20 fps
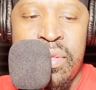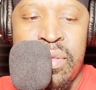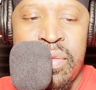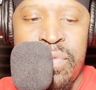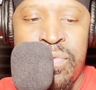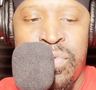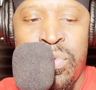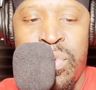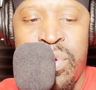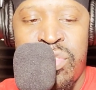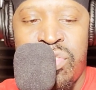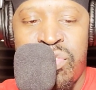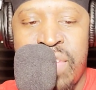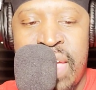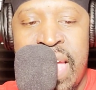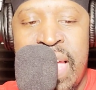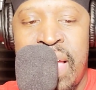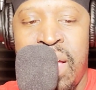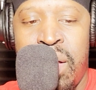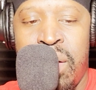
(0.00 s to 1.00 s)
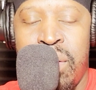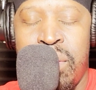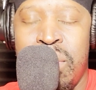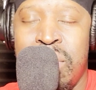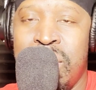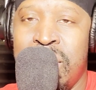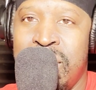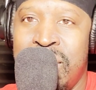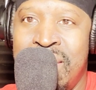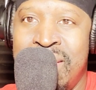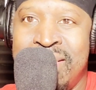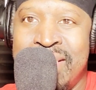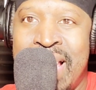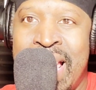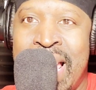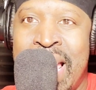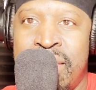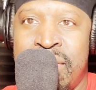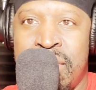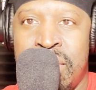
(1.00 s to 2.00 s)
for a child is
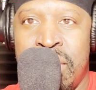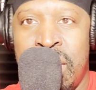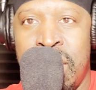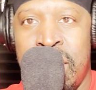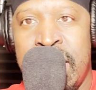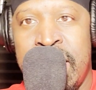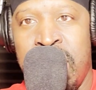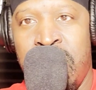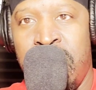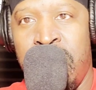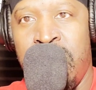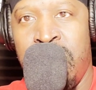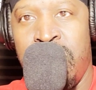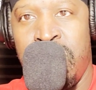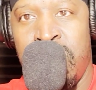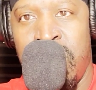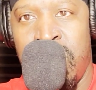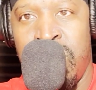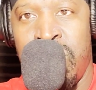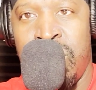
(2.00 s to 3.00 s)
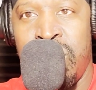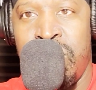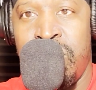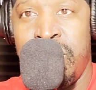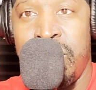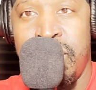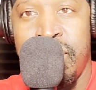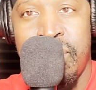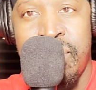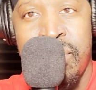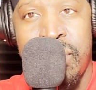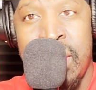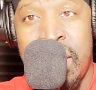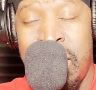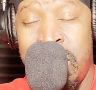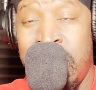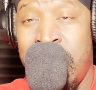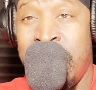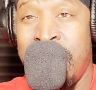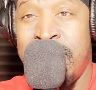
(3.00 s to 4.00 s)
actually in their own home.
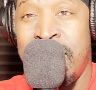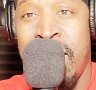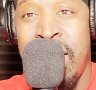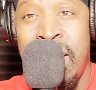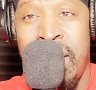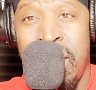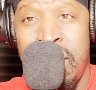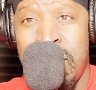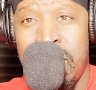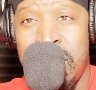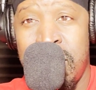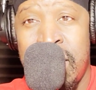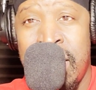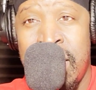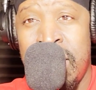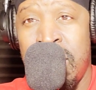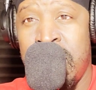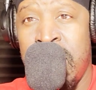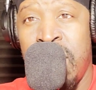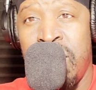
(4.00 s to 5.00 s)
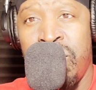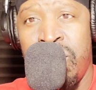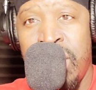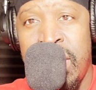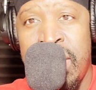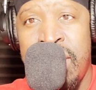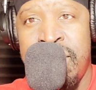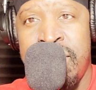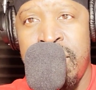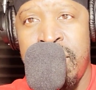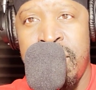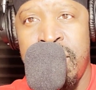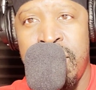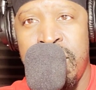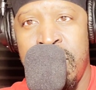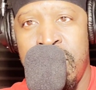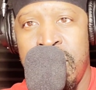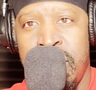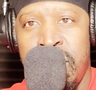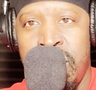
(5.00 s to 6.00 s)
Ain't that sad? Ain't that crazy?
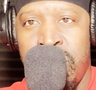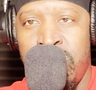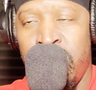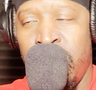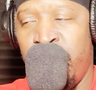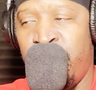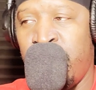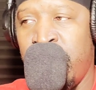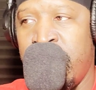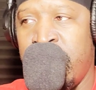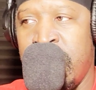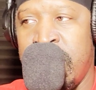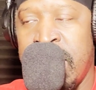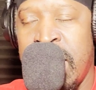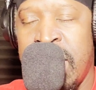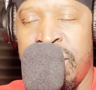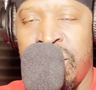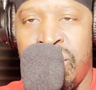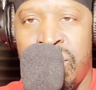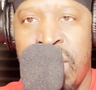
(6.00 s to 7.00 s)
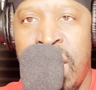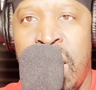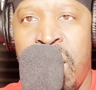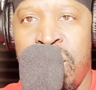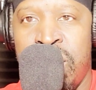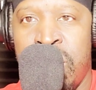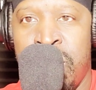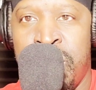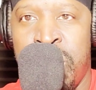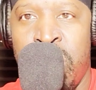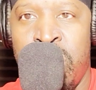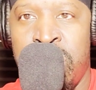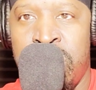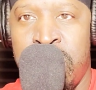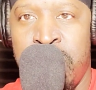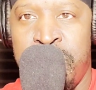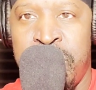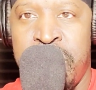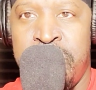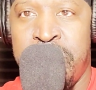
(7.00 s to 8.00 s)
You figure that a child's supposed
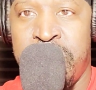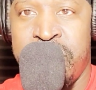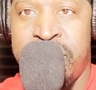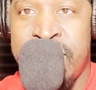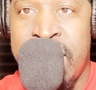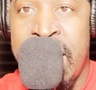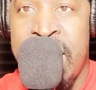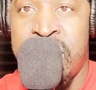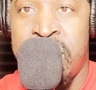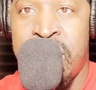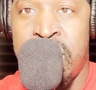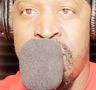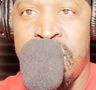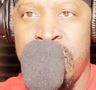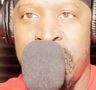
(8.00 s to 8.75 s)
to be protected.